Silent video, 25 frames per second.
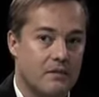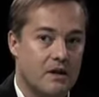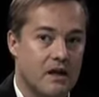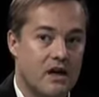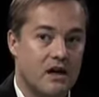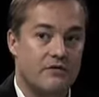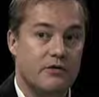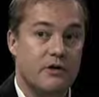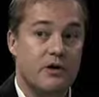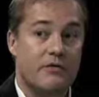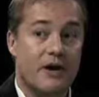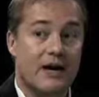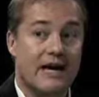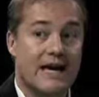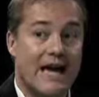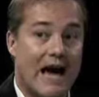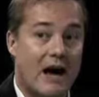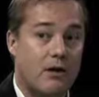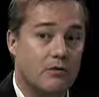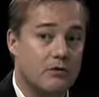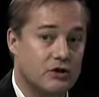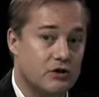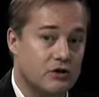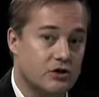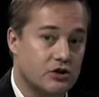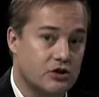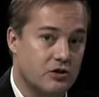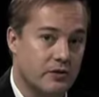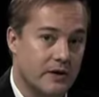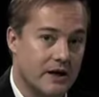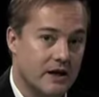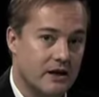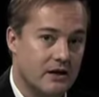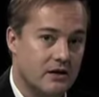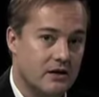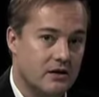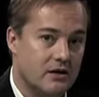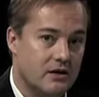If you have a counter to
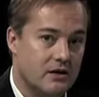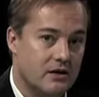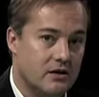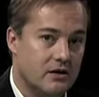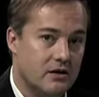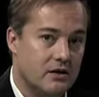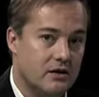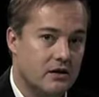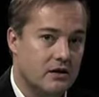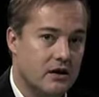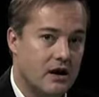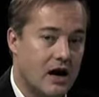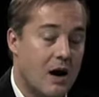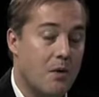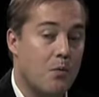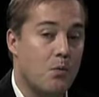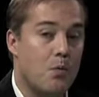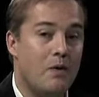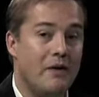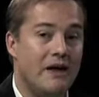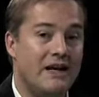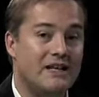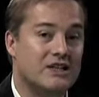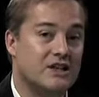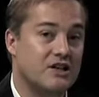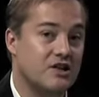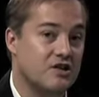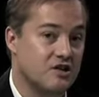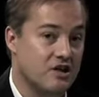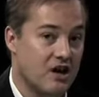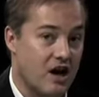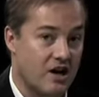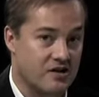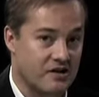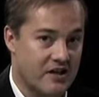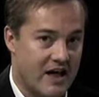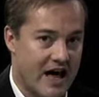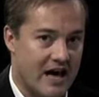it, I'm willing to
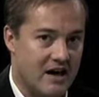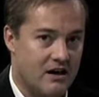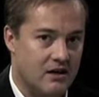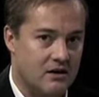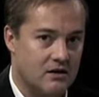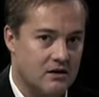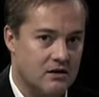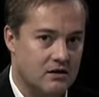discuss that.